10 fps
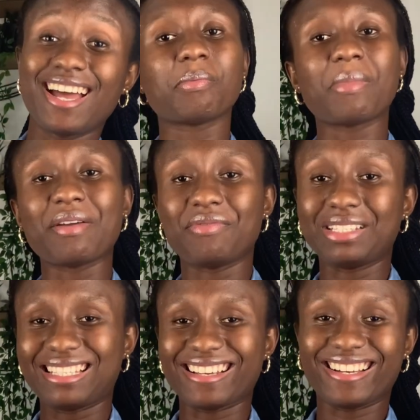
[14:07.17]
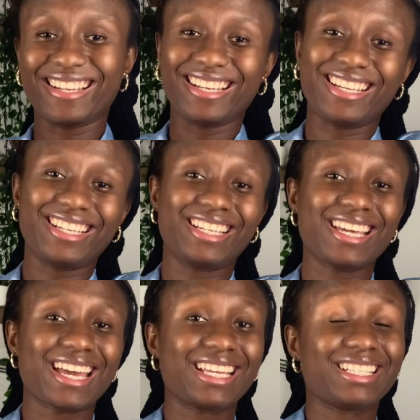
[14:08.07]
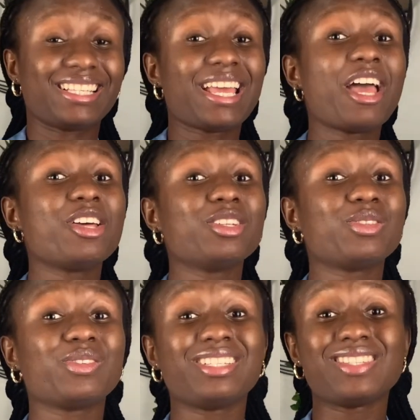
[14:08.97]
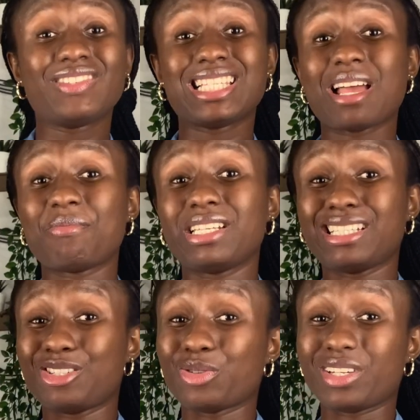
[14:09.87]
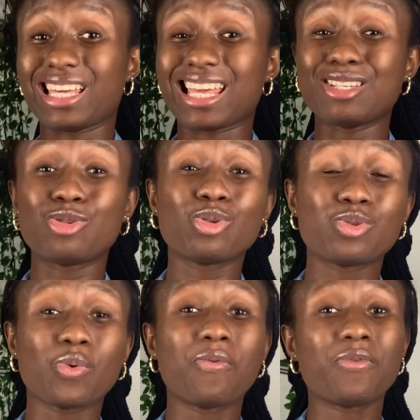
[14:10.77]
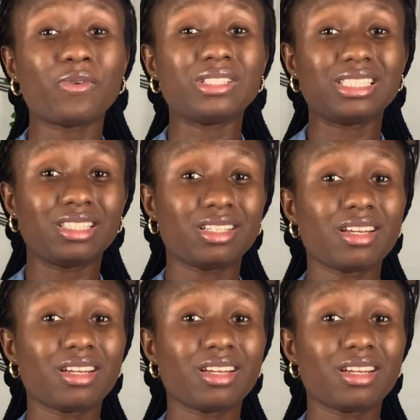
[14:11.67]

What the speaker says: My visa. Hey guys, so this visa application here is just so funny.